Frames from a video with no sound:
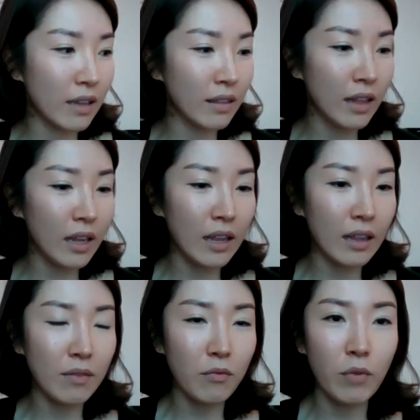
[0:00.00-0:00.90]
And
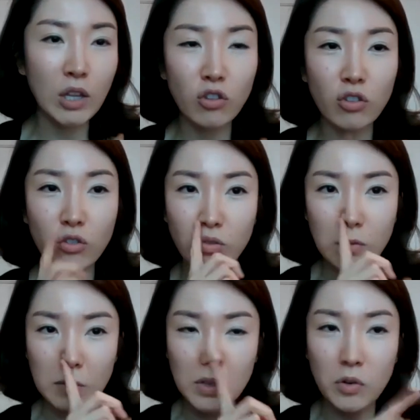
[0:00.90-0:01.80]
then when
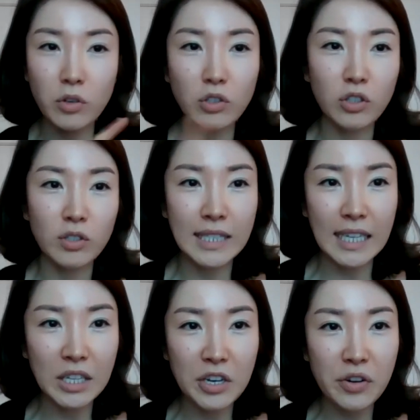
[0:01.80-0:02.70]
you turn to
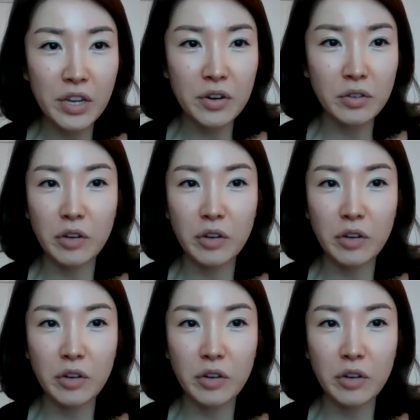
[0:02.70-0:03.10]
senior year,